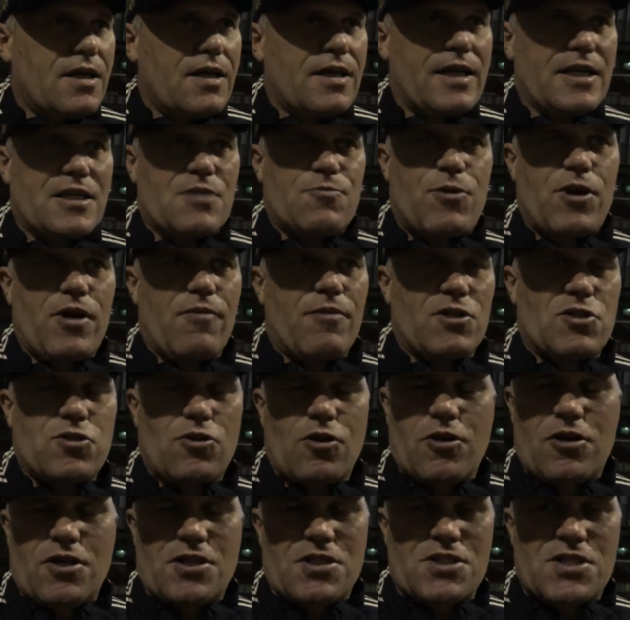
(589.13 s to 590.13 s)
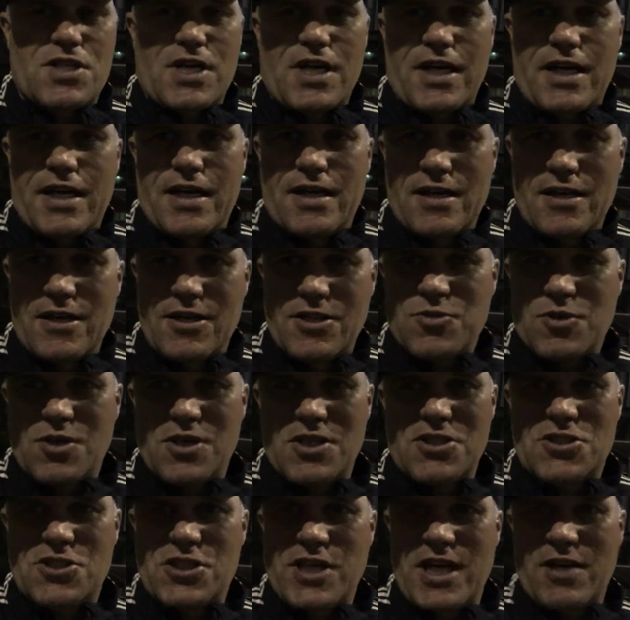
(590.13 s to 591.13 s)
That's pretty much all I've got to say. I just
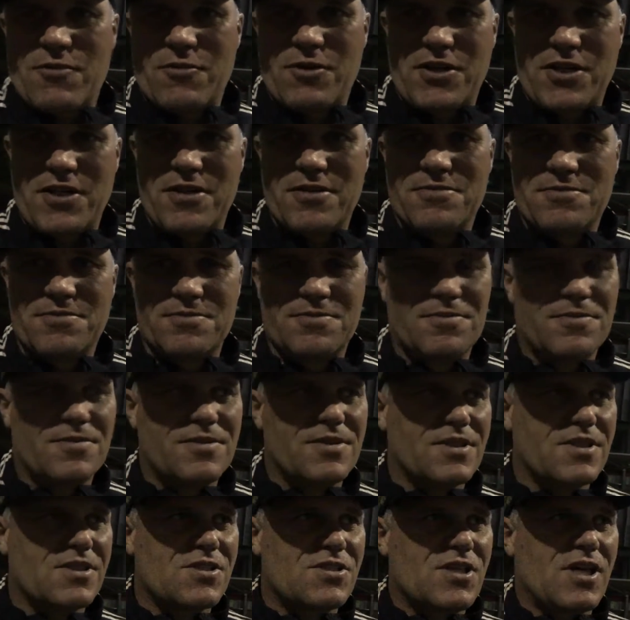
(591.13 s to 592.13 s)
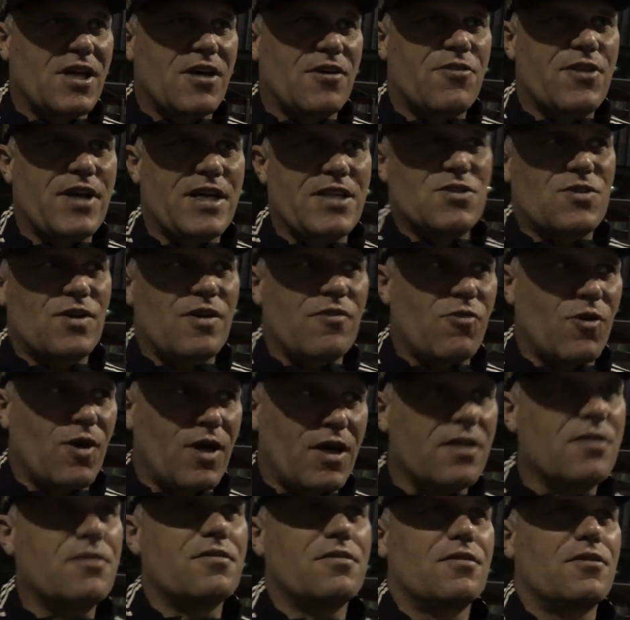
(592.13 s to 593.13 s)
wanted to share that with you. So thanks to
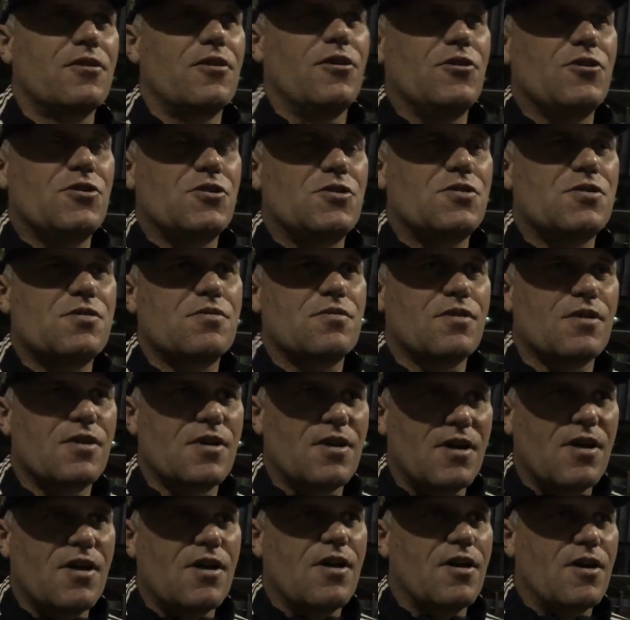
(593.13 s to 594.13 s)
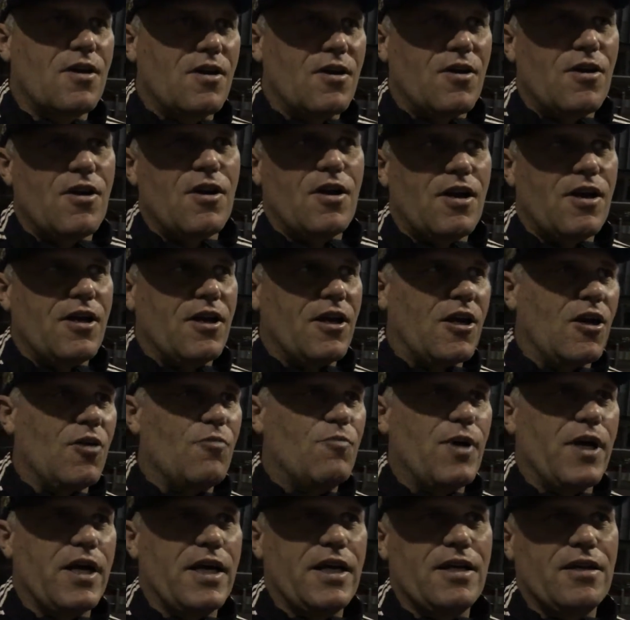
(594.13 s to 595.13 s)
everyone who's, you know,
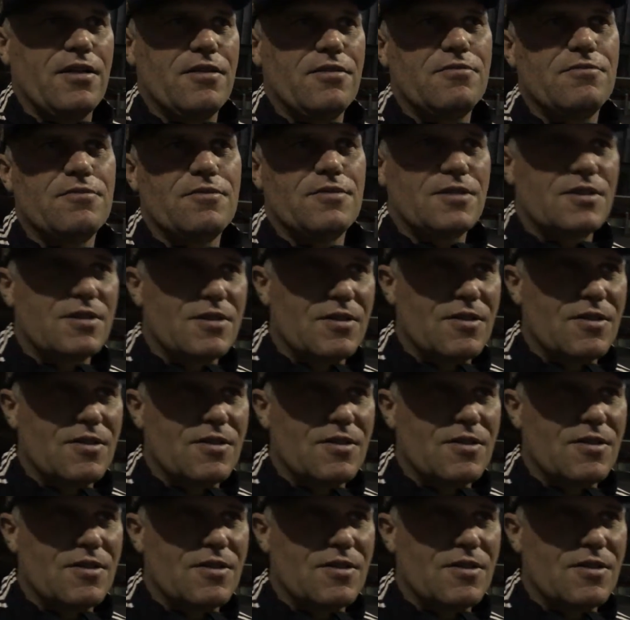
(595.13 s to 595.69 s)
been